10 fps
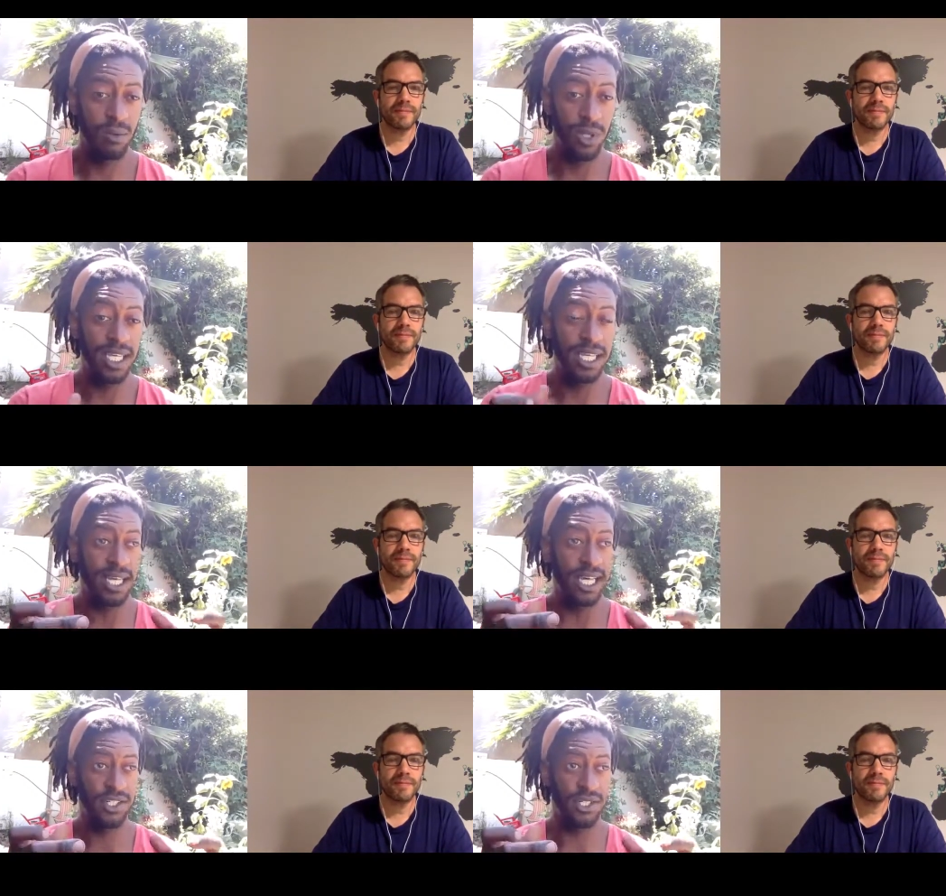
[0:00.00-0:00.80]
Speaker 1: we
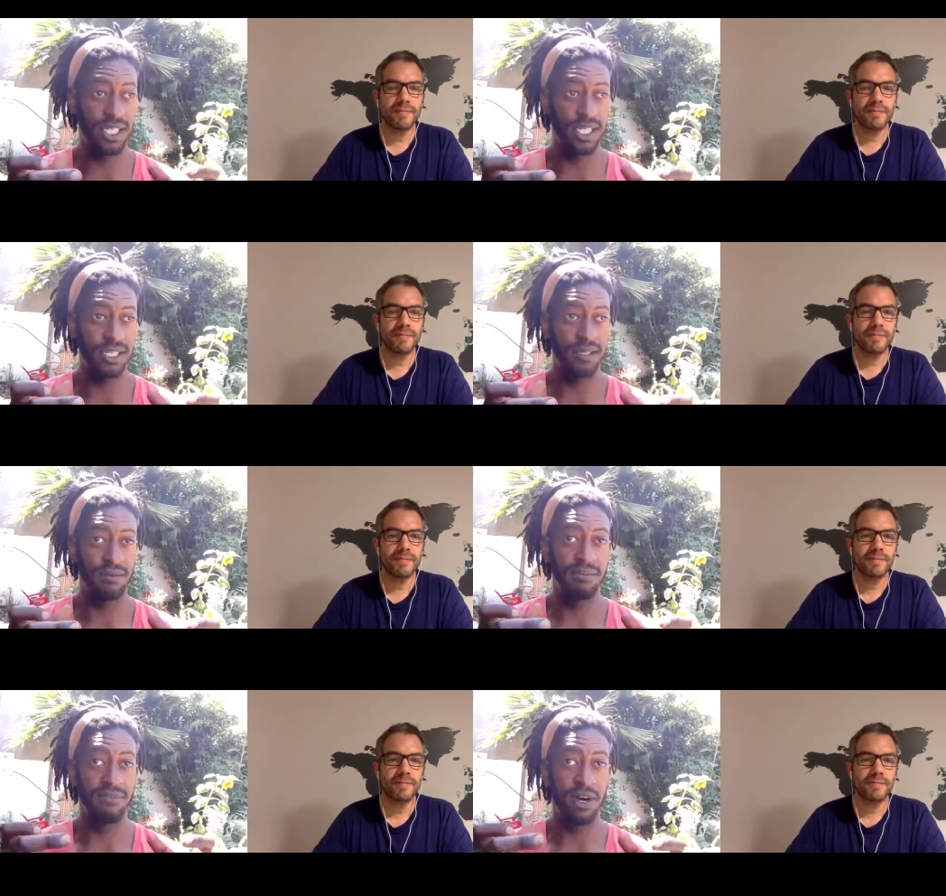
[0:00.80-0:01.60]
can actually
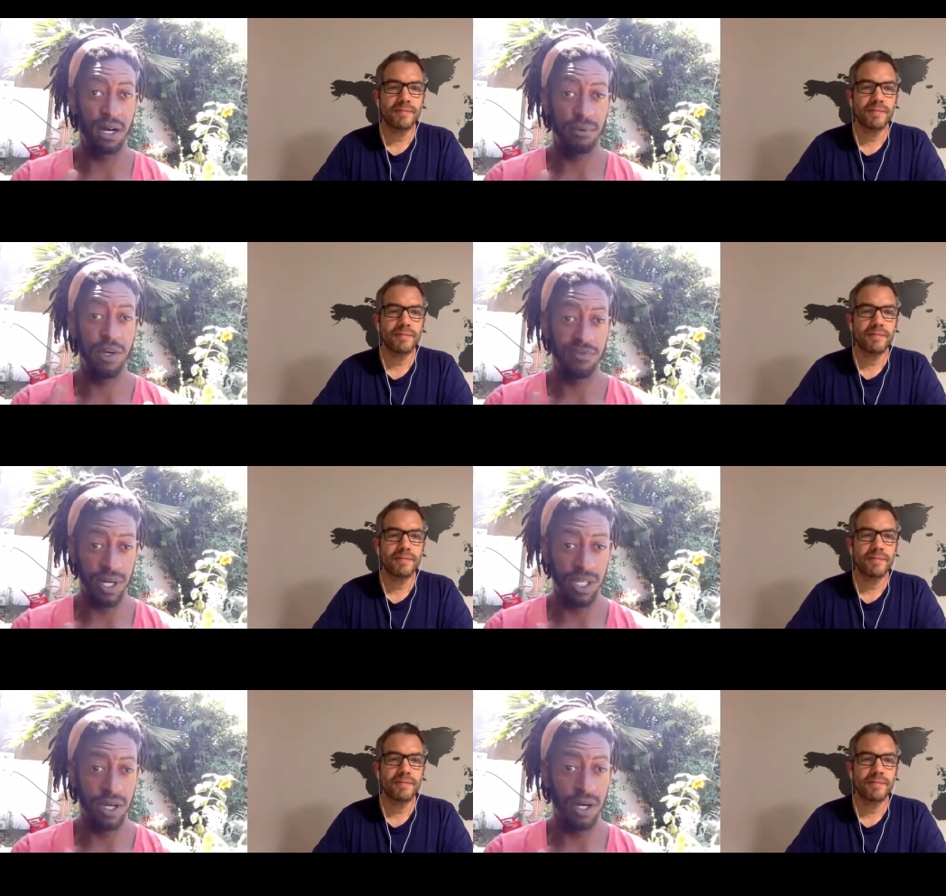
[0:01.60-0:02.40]
farm your
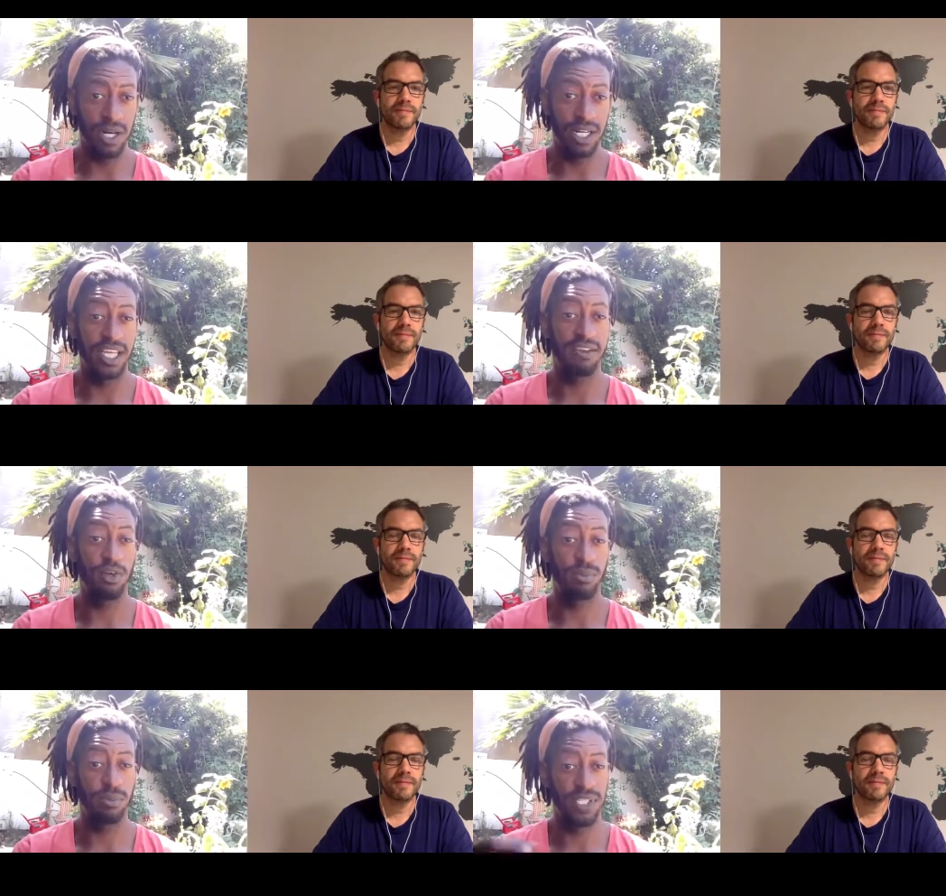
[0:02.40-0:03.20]
front yard and
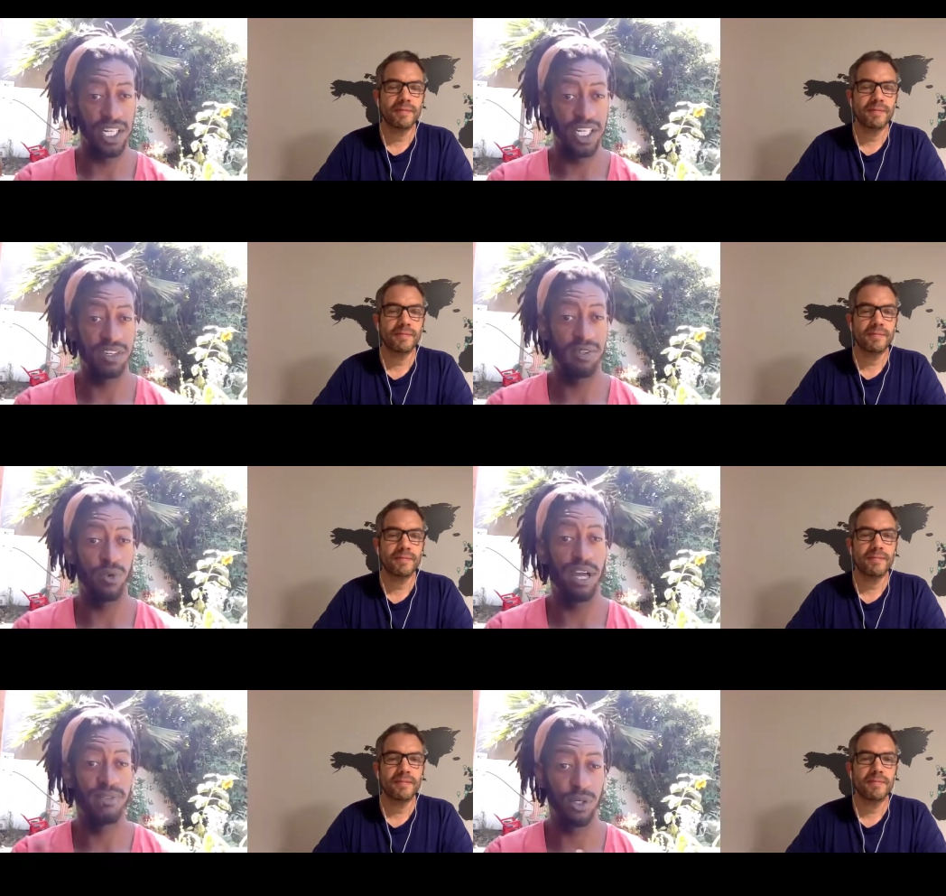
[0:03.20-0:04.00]
give you a percentage of the
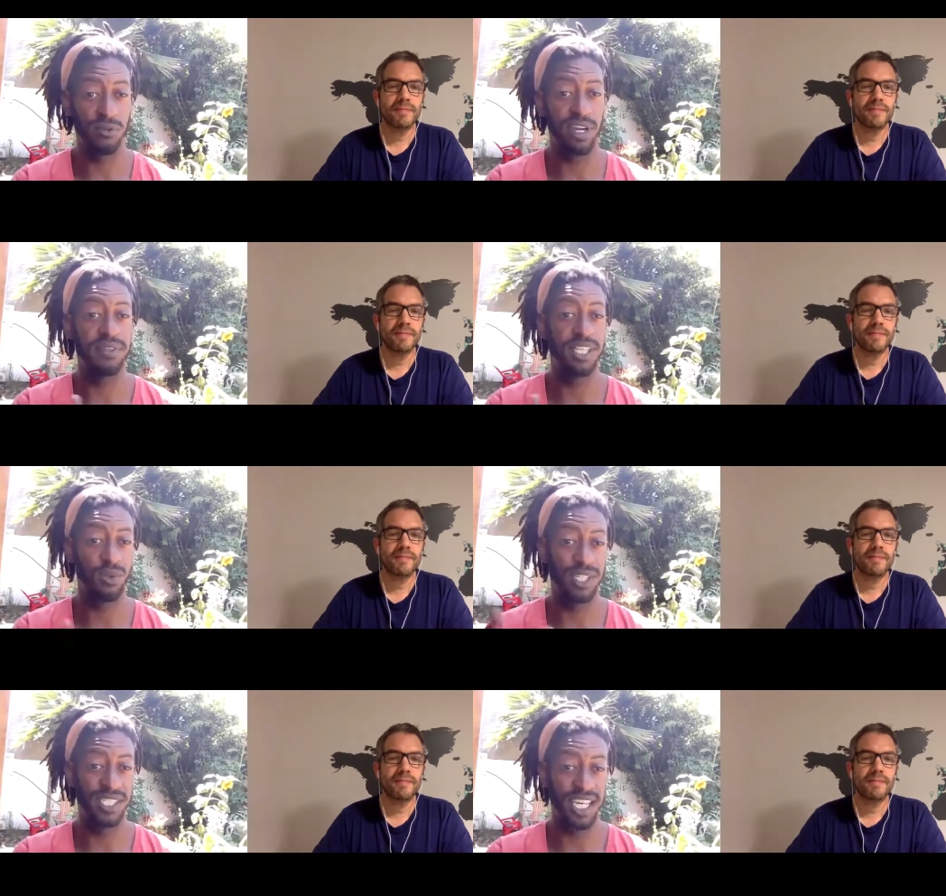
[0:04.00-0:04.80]
revenue of
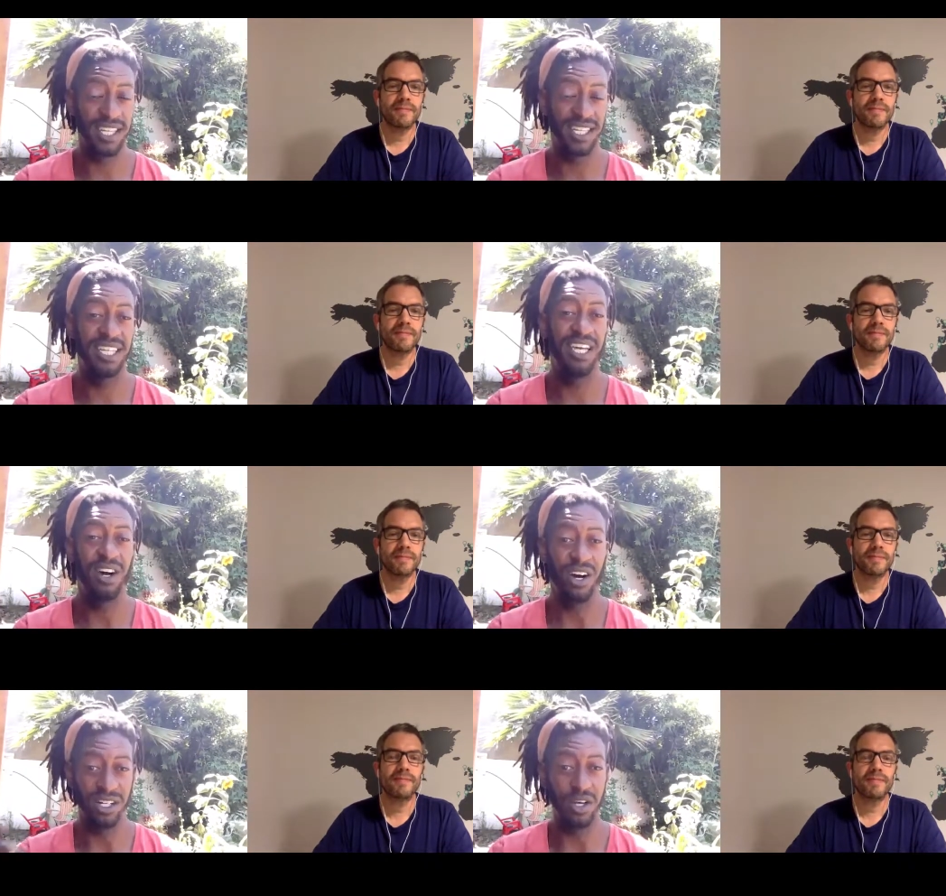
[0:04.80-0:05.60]
everything we sell
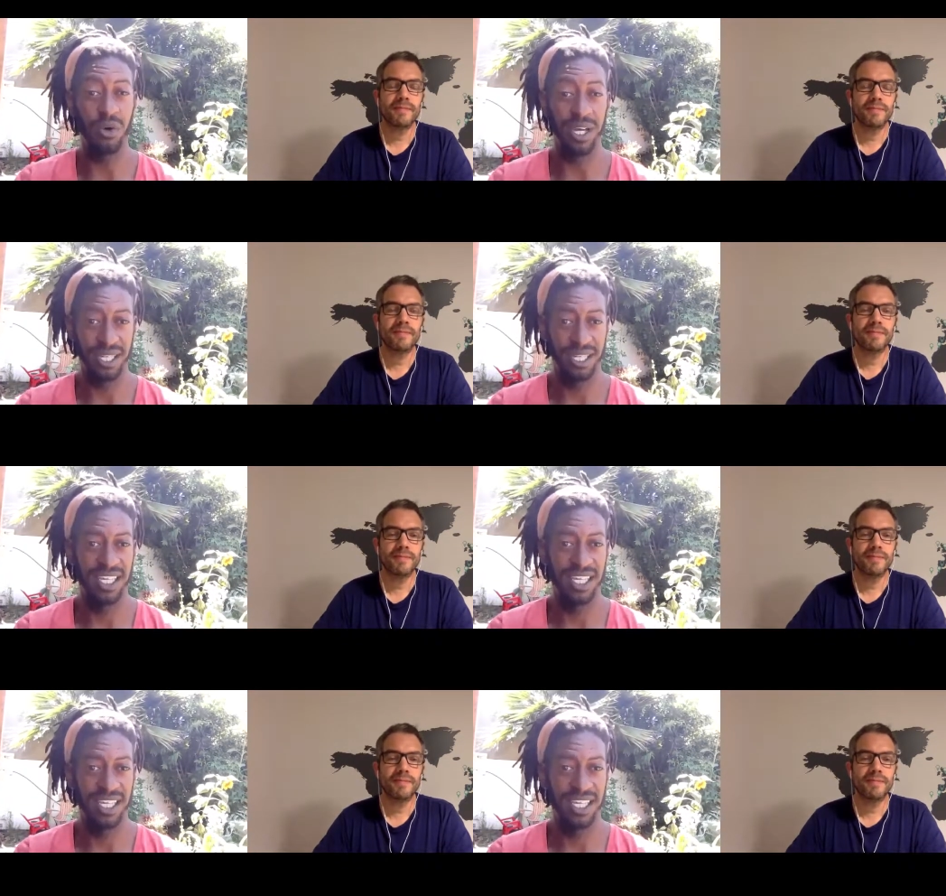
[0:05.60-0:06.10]
ongoing.